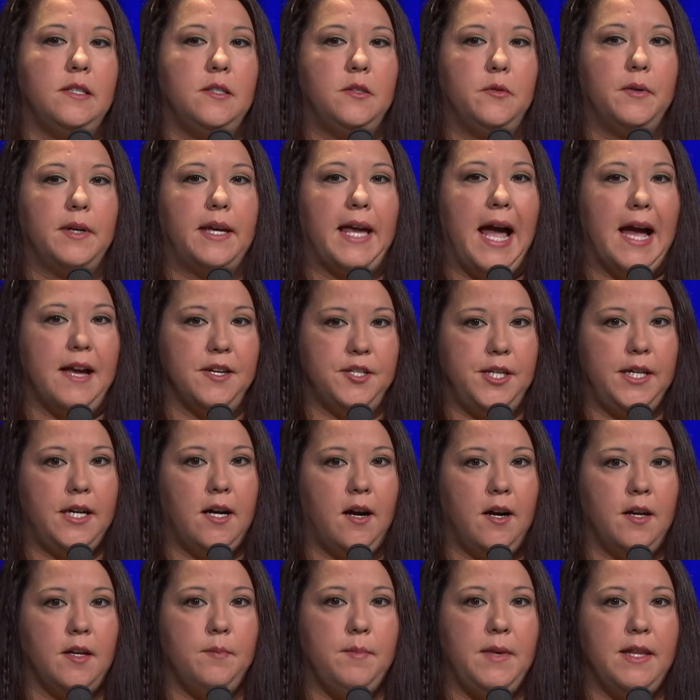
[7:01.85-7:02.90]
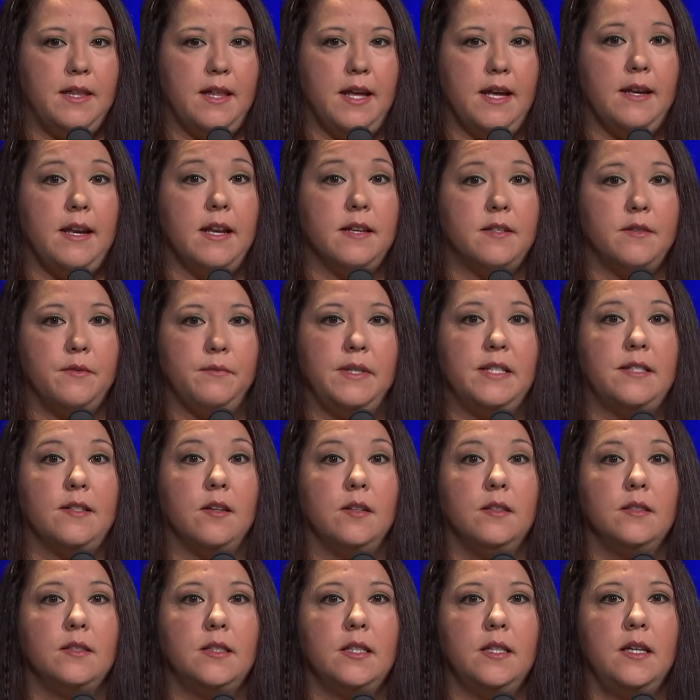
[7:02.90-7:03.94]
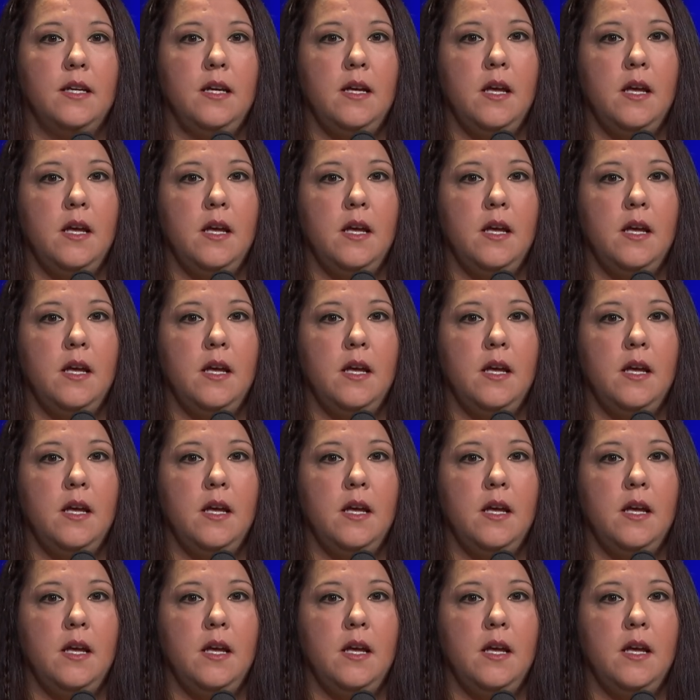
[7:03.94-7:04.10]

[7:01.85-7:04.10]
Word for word: into a cash economy then as a result.